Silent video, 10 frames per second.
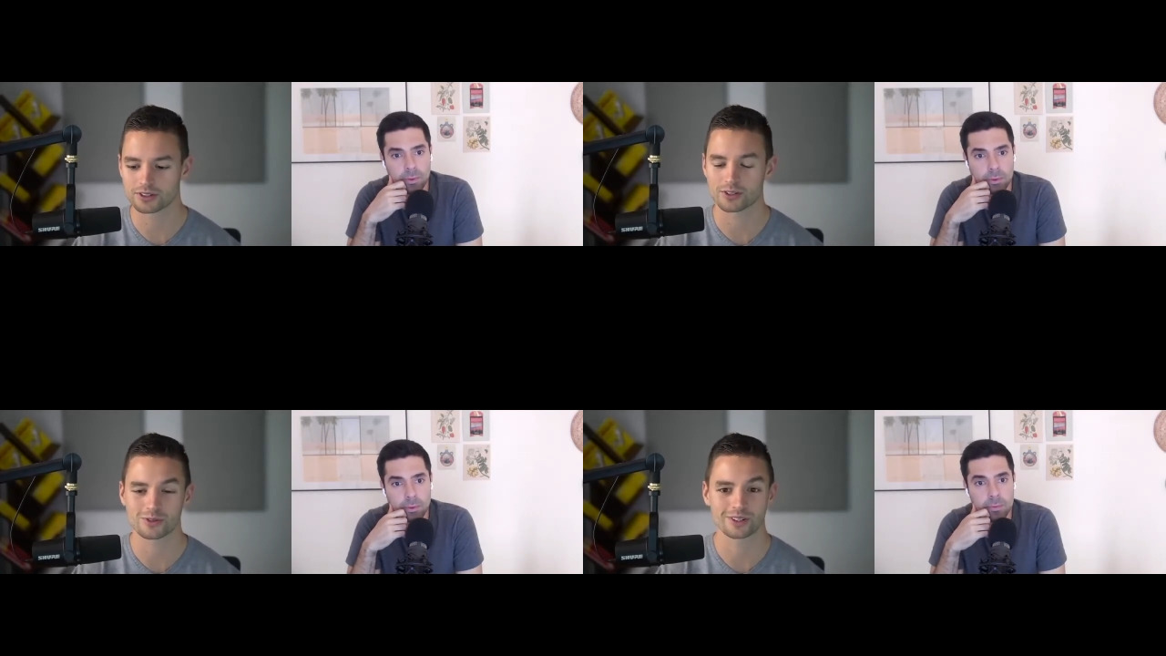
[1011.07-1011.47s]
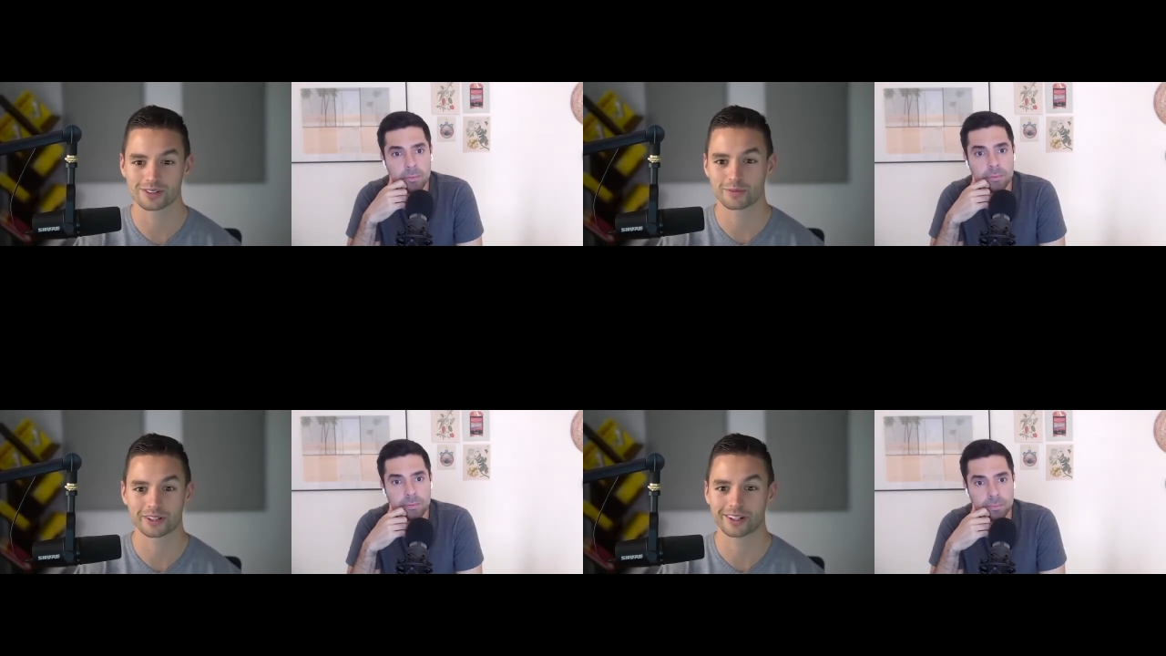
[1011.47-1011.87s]
Speaker 1: using
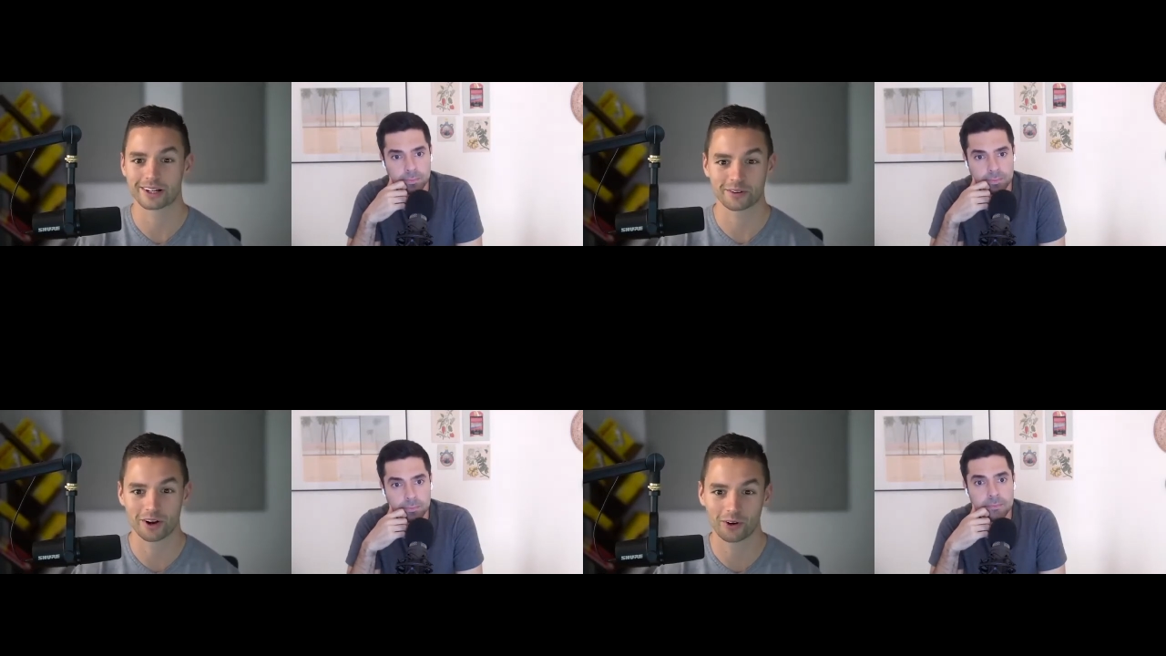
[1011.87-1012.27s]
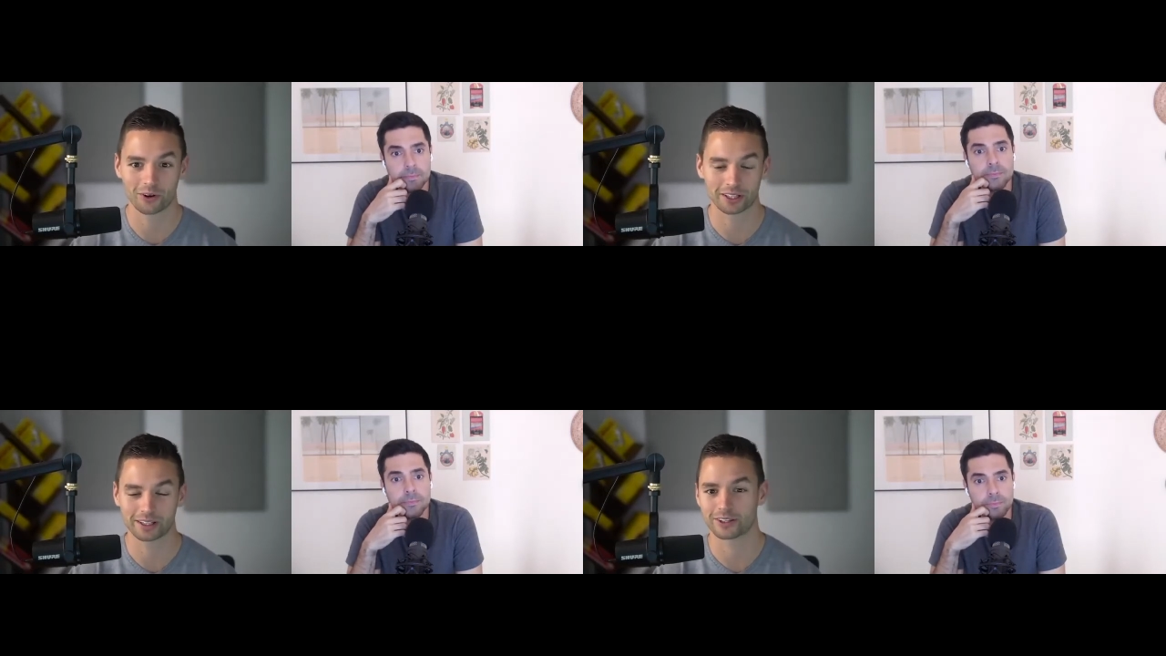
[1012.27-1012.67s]
something like
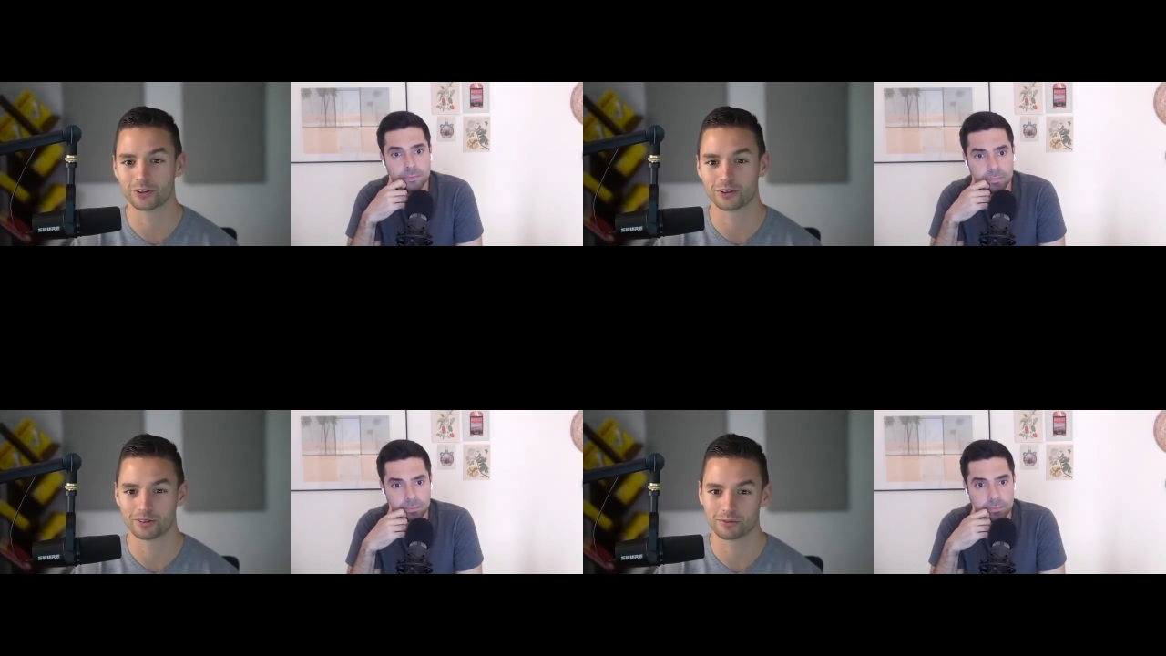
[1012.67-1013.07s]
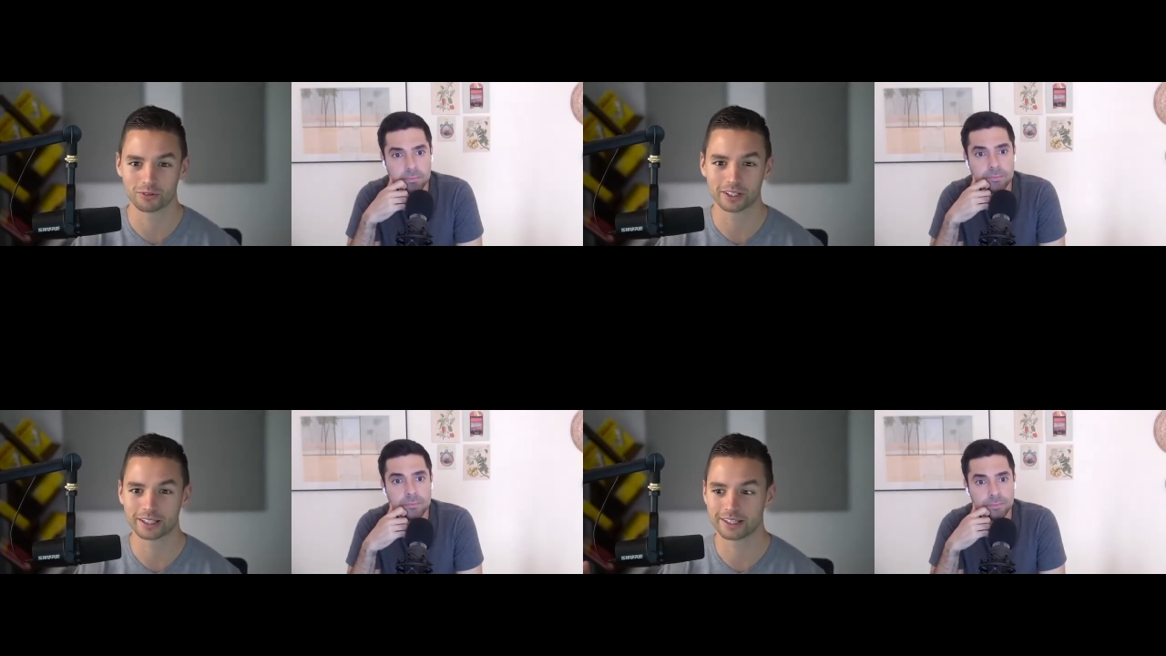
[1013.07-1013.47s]
Gong and like you could
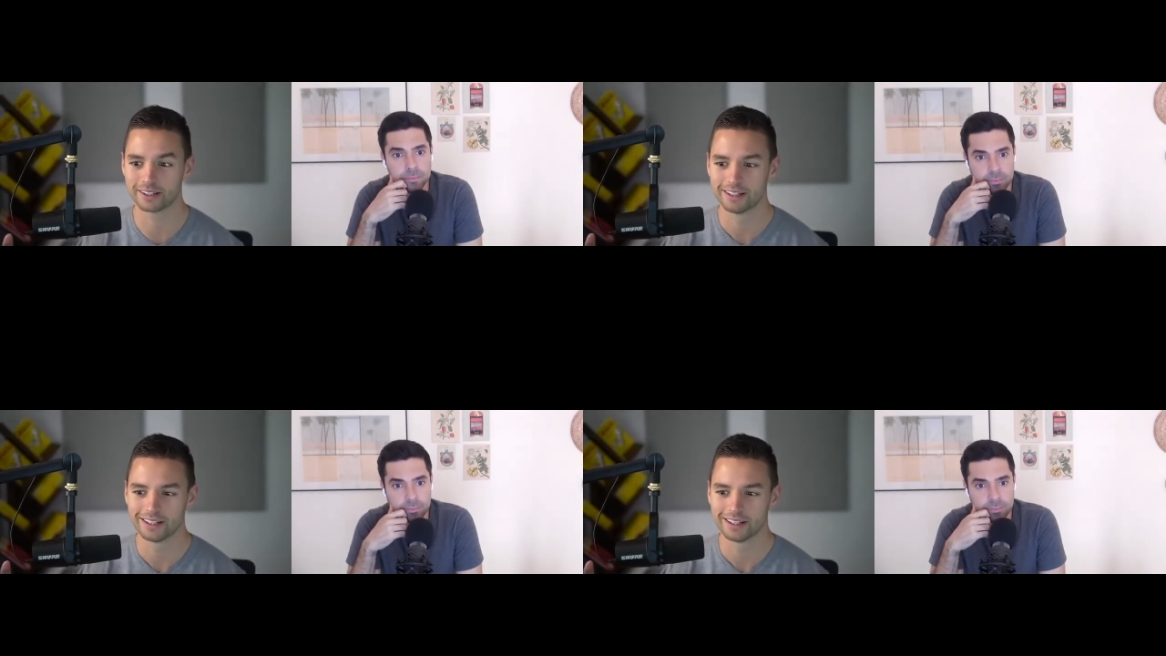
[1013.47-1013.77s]
really